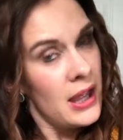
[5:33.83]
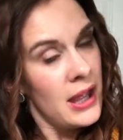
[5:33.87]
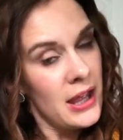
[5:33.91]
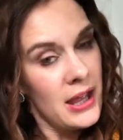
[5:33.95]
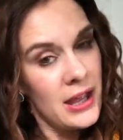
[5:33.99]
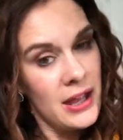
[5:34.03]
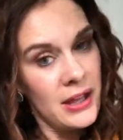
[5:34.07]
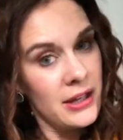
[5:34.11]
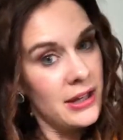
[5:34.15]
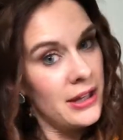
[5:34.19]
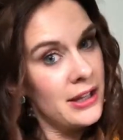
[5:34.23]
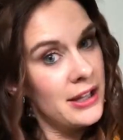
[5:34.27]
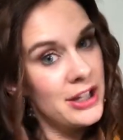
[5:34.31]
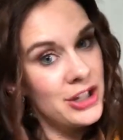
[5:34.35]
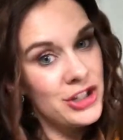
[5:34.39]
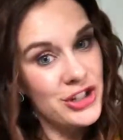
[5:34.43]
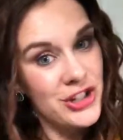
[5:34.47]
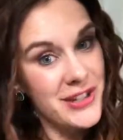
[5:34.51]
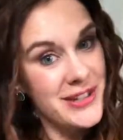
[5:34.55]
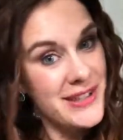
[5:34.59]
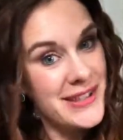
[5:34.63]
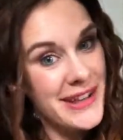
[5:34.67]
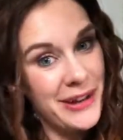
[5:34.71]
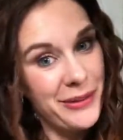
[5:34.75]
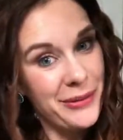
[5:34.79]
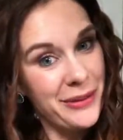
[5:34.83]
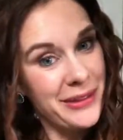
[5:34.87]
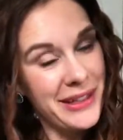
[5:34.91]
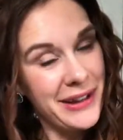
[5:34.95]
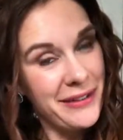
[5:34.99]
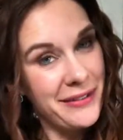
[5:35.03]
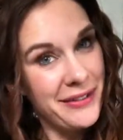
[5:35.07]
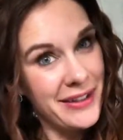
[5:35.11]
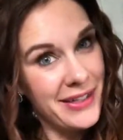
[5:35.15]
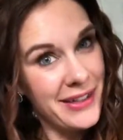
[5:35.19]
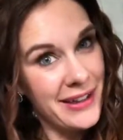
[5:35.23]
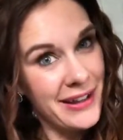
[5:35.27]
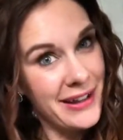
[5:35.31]
And just like with
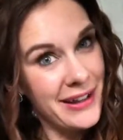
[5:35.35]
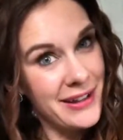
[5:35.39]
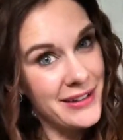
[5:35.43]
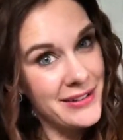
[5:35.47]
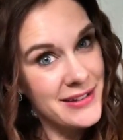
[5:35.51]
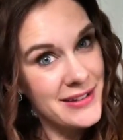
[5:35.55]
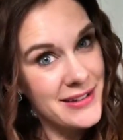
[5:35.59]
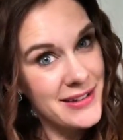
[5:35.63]
everything else,